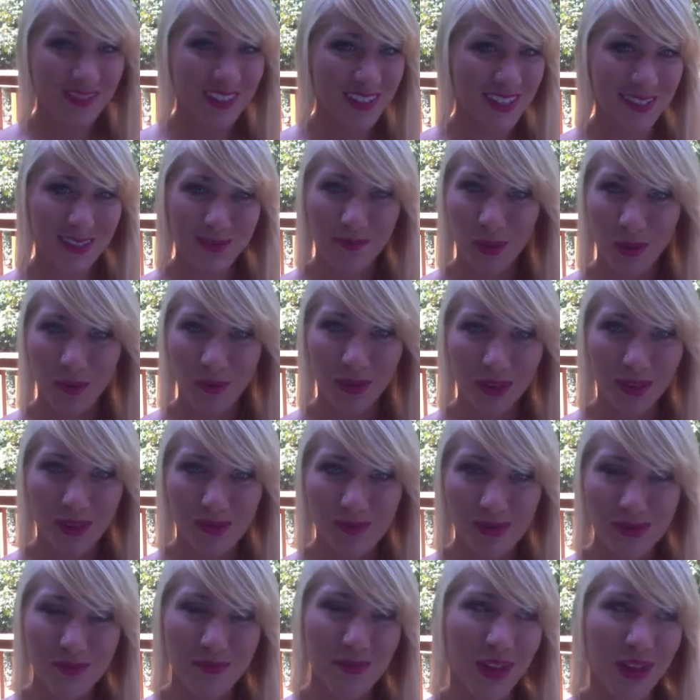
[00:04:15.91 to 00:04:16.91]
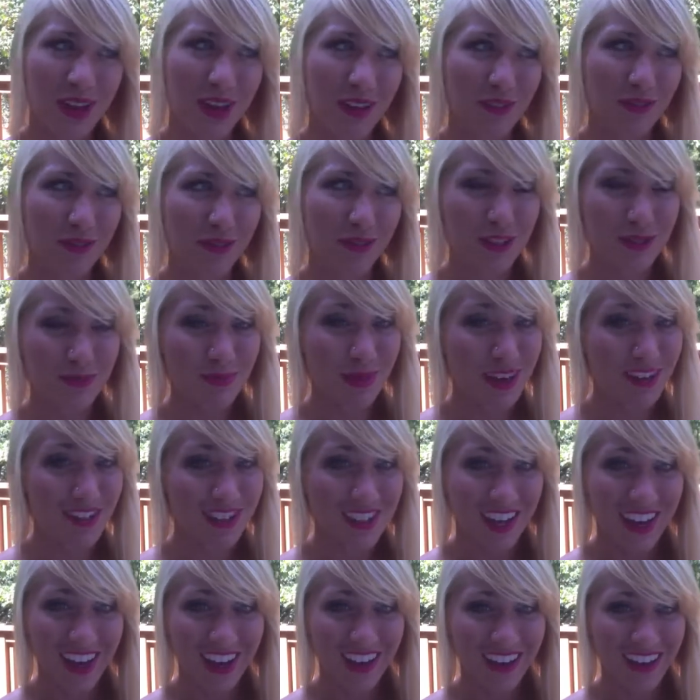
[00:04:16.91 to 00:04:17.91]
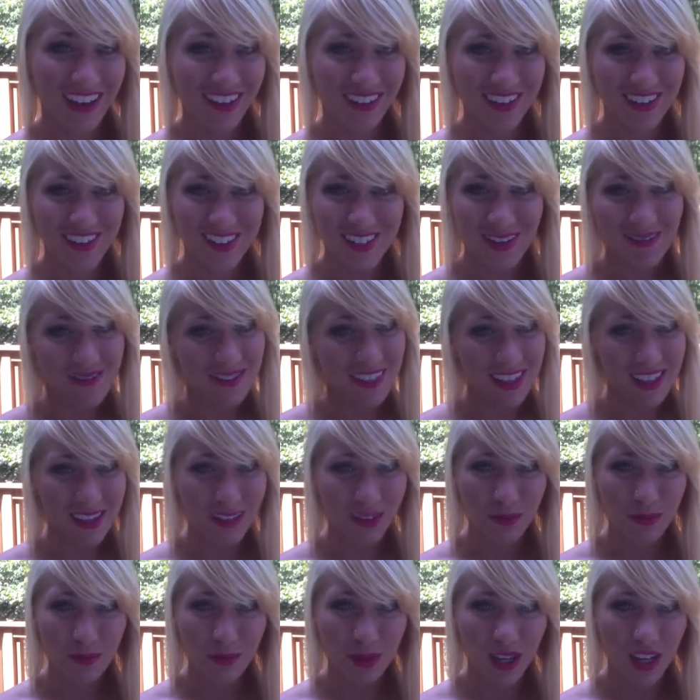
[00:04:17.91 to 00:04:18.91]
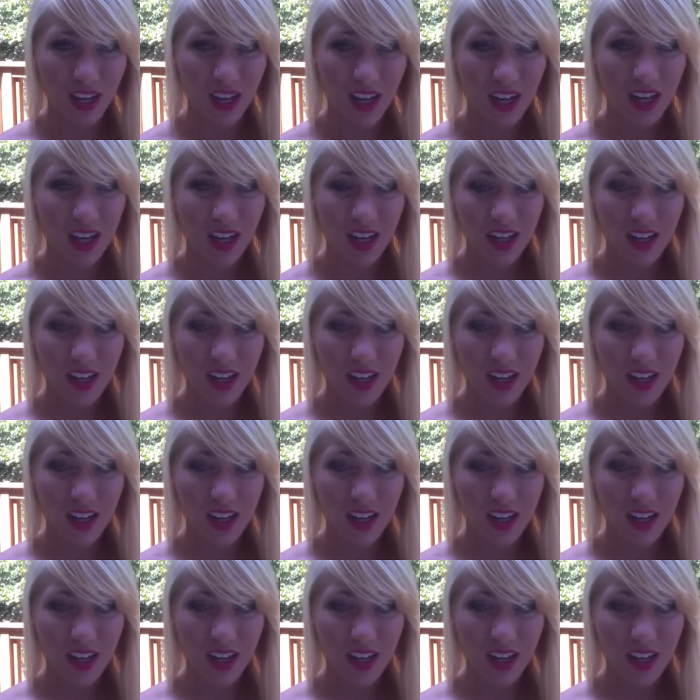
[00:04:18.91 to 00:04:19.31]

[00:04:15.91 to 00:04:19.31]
It's probably going to be my first paycheck or something, but